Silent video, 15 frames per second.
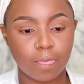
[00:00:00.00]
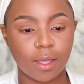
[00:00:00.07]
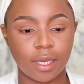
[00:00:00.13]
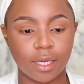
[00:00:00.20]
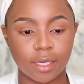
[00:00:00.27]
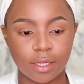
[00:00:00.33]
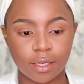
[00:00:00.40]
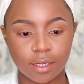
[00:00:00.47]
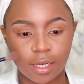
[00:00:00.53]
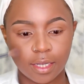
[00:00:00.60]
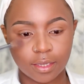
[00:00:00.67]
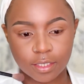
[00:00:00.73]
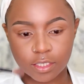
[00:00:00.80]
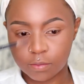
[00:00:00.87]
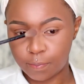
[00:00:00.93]
And
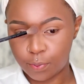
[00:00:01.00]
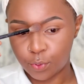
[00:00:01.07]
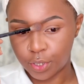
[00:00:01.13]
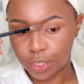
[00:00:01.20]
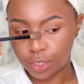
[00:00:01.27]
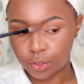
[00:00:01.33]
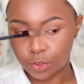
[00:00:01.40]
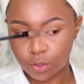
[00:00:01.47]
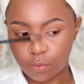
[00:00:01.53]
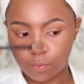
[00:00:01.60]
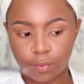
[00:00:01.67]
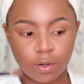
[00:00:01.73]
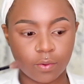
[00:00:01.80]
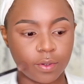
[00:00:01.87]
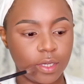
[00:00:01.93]
at this point, don't
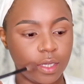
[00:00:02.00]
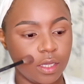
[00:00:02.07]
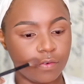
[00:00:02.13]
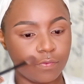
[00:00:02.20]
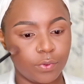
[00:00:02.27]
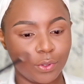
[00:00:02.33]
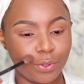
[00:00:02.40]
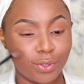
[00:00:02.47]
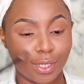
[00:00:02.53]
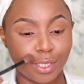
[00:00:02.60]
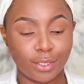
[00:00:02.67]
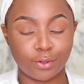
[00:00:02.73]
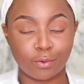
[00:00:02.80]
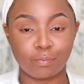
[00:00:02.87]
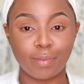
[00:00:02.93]
worry if you look a
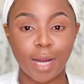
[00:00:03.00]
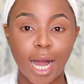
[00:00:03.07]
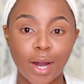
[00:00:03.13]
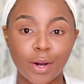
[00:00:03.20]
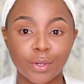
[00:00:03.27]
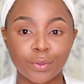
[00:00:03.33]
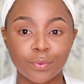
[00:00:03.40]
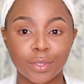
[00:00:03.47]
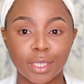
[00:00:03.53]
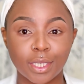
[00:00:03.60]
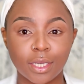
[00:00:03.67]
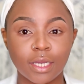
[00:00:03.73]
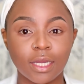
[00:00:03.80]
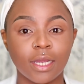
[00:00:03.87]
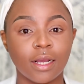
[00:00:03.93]
little
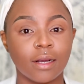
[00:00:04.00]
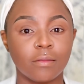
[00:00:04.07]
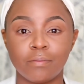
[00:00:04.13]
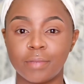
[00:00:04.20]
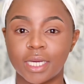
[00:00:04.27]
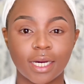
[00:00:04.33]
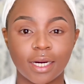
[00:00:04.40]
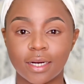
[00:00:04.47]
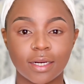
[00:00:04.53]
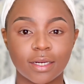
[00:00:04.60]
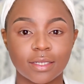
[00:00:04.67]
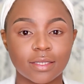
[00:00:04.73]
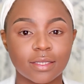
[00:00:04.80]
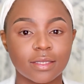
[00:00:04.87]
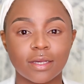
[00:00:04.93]
powdery,
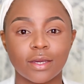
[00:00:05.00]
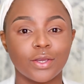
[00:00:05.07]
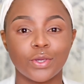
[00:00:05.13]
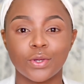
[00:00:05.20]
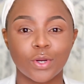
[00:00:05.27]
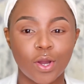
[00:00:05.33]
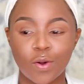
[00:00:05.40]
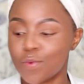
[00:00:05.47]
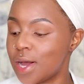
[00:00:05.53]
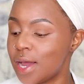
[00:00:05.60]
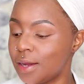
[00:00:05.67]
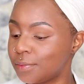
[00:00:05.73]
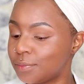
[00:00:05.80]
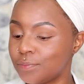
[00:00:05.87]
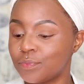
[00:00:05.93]
because you know
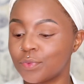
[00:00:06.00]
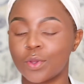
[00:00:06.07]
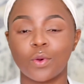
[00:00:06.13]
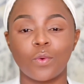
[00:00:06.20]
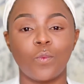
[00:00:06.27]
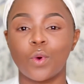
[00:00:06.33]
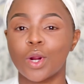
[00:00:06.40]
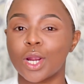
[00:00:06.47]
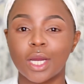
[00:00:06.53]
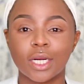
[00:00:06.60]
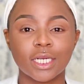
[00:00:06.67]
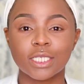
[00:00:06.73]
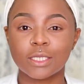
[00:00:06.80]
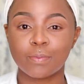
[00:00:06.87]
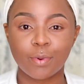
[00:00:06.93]
what? We're
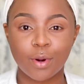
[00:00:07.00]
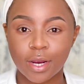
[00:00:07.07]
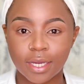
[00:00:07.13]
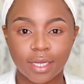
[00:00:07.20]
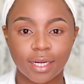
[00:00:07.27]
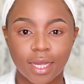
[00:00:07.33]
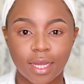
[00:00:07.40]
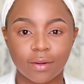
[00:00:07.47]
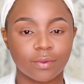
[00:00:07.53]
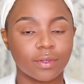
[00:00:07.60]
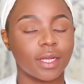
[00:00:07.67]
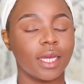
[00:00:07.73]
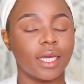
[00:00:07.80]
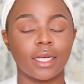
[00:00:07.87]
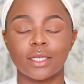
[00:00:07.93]
gonna spray it down and